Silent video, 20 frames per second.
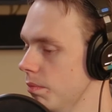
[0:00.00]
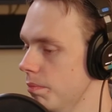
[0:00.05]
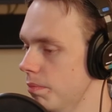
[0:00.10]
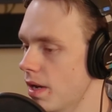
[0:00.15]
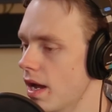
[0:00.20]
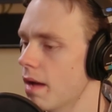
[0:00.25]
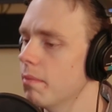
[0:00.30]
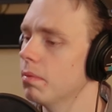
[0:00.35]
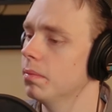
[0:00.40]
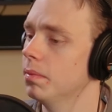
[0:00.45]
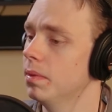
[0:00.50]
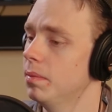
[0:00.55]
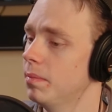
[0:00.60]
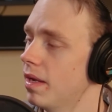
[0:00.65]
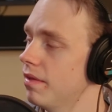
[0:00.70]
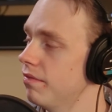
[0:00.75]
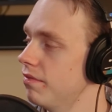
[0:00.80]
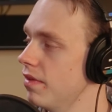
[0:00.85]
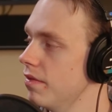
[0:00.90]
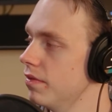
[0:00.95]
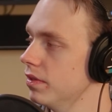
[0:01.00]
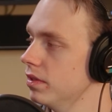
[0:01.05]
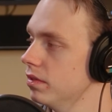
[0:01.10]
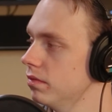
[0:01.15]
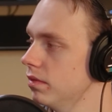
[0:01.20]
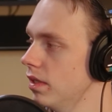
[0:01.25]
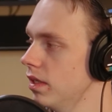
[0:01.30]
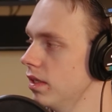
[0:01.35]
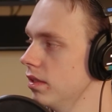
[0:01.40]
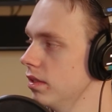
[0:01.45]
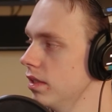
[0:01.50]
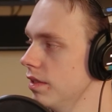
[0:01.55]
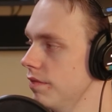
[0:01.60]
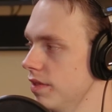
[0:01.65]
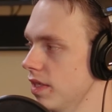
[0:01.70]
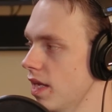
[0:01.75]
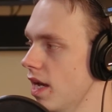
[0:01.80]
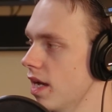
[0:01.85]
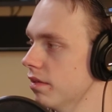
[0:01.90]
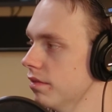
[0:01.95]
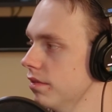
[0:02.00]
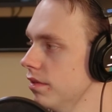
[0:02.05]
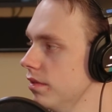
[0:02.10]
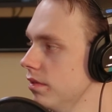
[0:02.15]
probably my favorite living actor.